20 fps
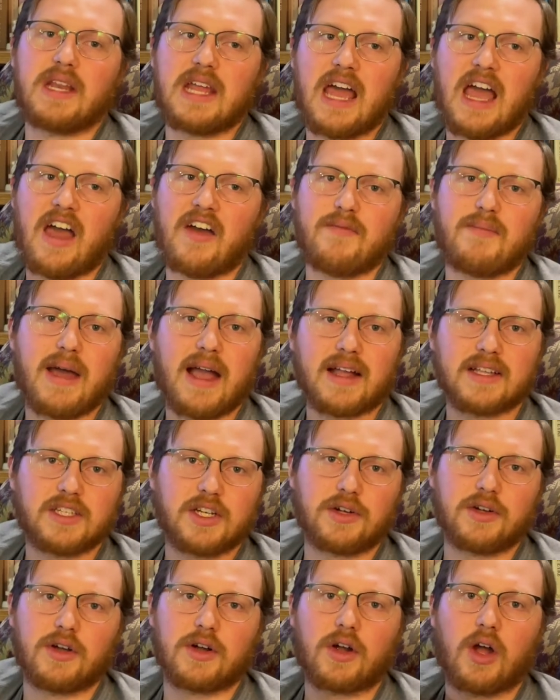to have
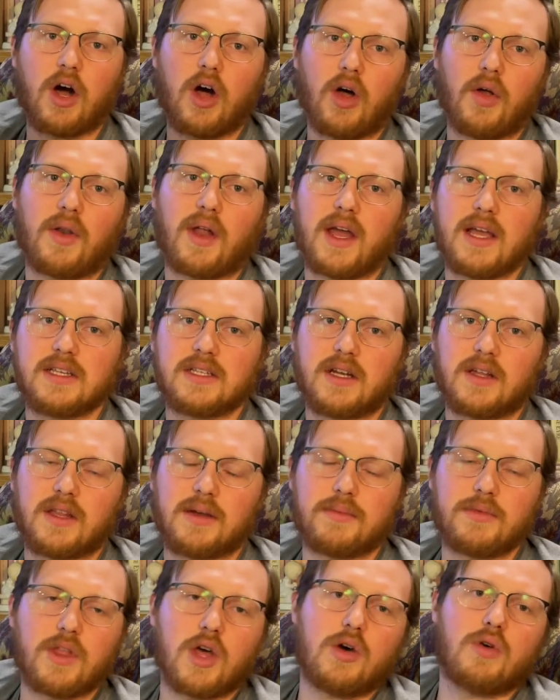bacteria colonize on
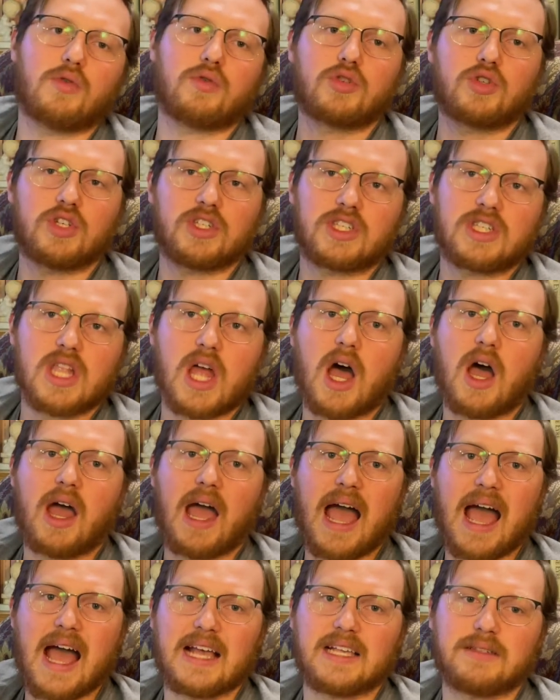them, though just not
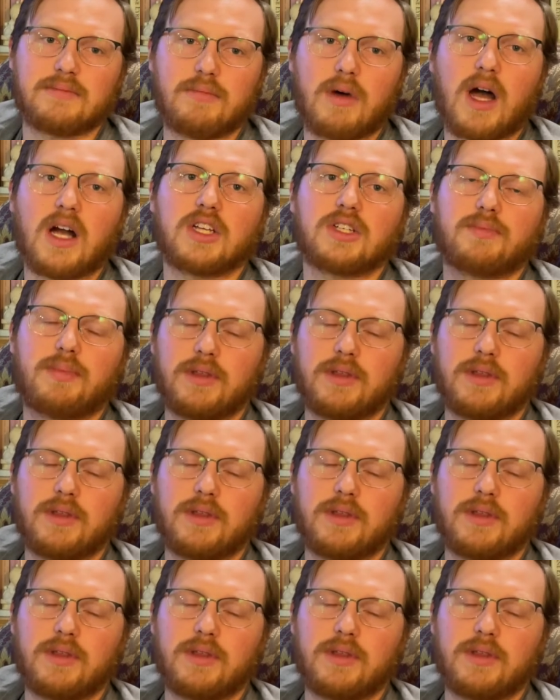as much.